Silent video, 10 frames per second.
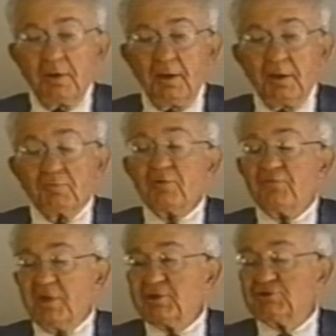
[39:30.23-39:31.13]
on
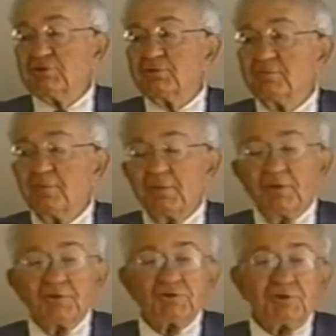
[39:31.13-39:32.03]
reflection,
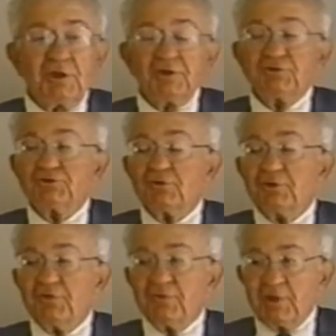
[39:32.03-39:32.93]
Schnader showed
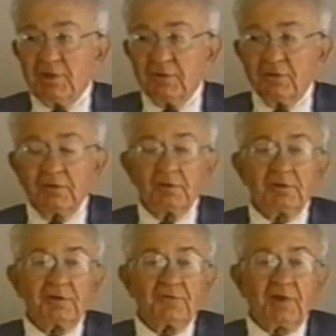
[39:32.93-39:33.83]
his teeth and
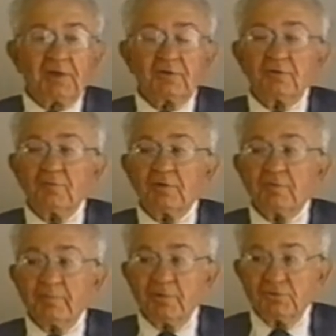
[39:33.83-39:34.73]
exacted
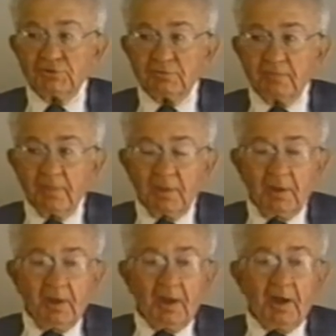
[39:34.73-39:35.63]
retribution.
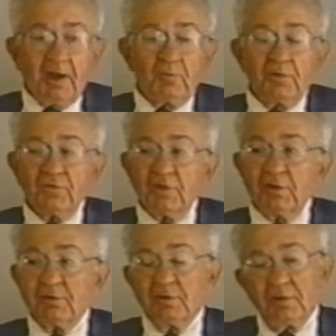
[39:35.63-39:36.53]
I was
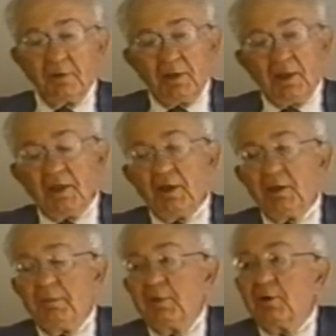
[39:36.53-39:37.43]
in
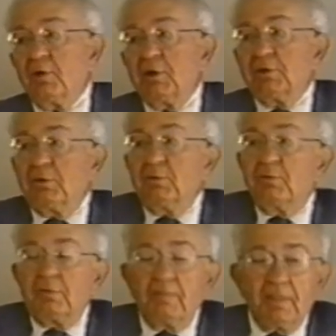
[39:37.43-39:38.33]
Alamogordo,
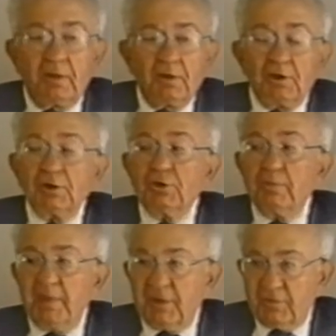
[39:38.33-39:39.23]
uh, New
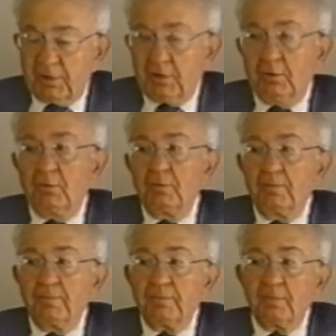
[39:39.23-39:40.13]
Mexico,
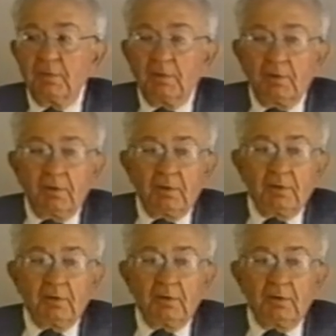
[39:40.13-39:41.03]

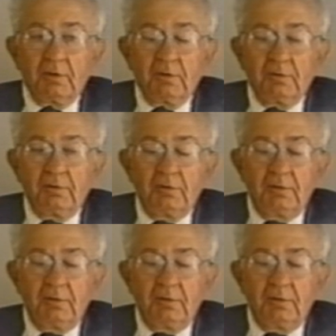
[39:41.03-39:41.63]
uh,